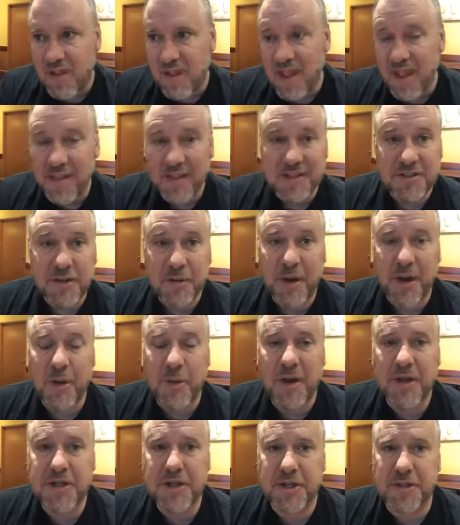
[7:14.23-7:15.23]
And that's a great
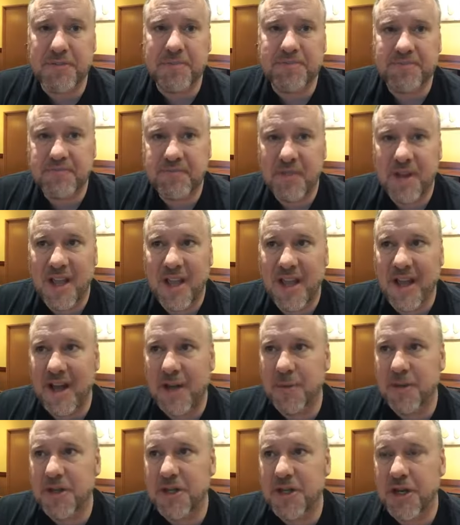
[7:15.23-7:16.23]
question, and I'm
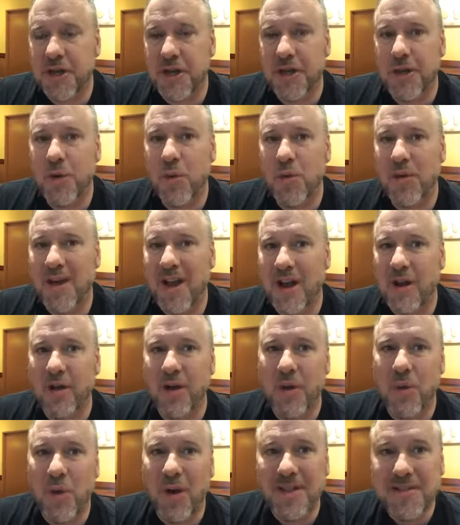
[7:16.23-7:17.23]
going to show you not only
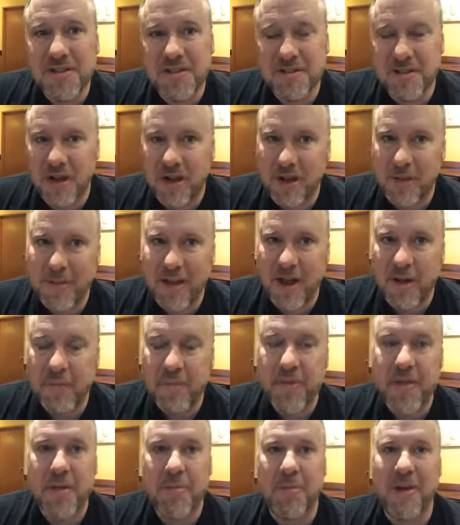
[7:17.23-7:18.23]
what to talk about,
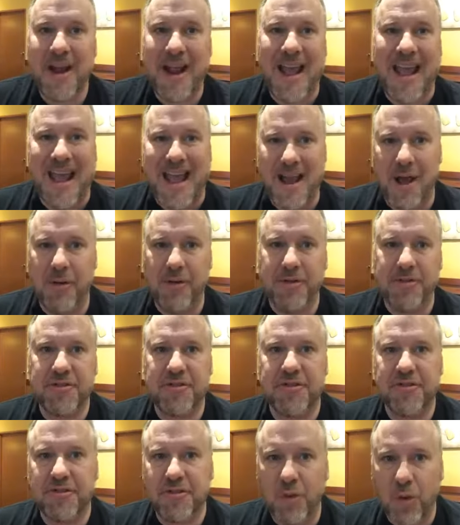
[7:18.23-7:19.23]
but how to
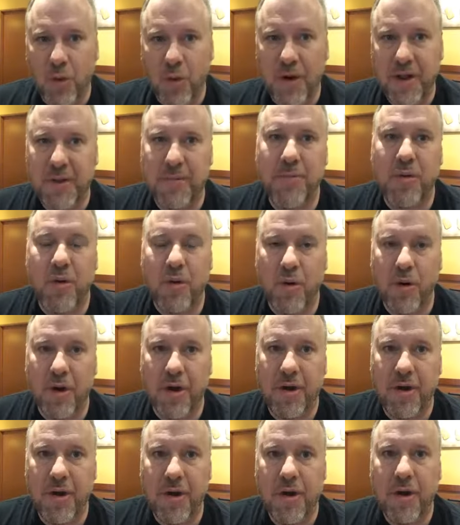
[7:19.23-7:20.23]
storyboard
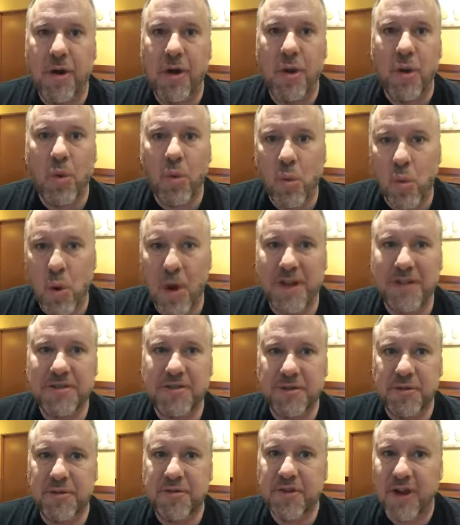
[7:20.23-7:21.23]
what
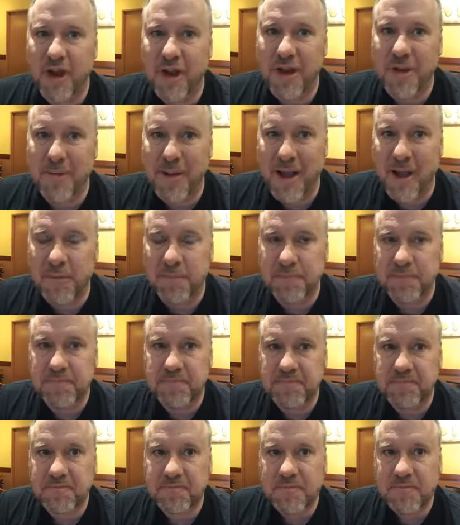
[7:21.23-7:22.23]
to talk about.
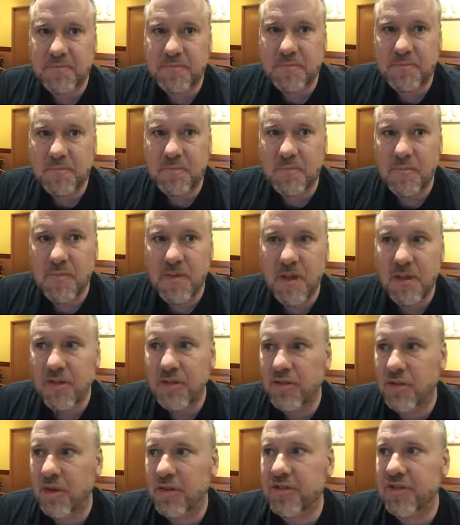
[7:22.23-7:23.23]

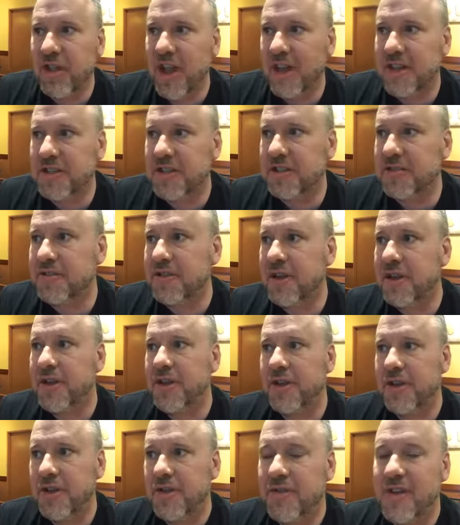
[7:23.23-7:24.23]
So it's not just
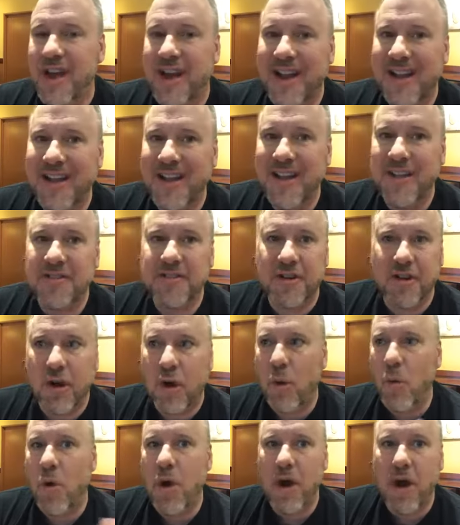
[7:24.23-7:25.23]
you've got ideas that are a
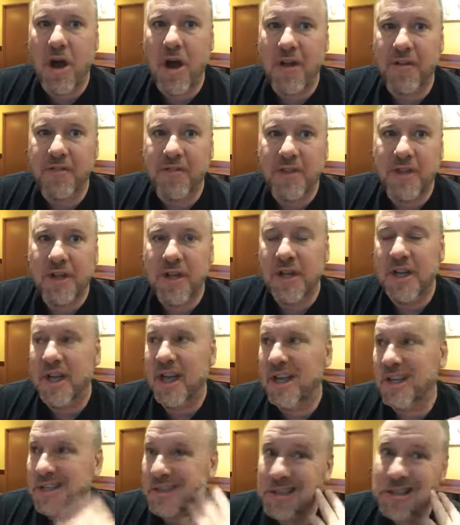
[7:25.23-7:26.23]
one-off,
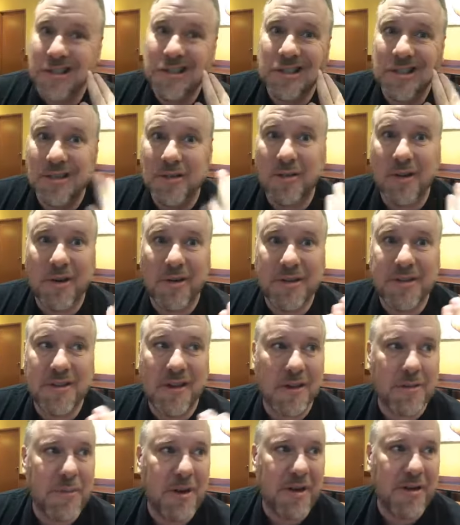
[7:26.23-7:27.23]
and you're like, oh, what do I
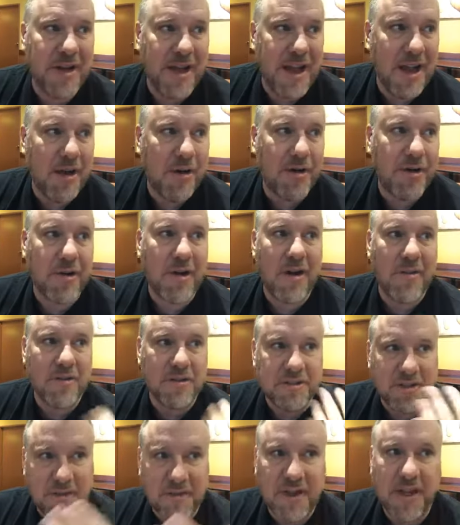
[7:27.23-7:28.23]
talk about now? And you're
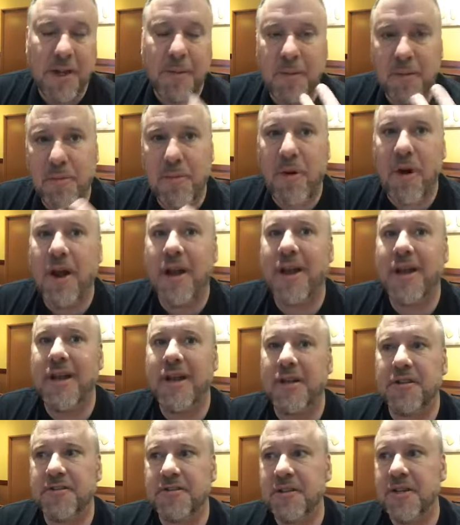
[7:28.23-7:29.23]
always having to come up with bright
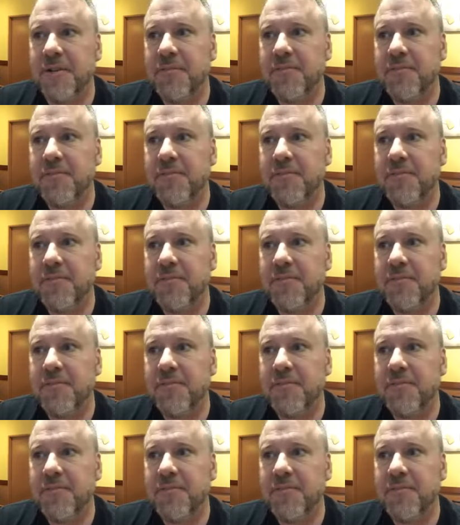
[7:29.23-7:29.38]
ideas.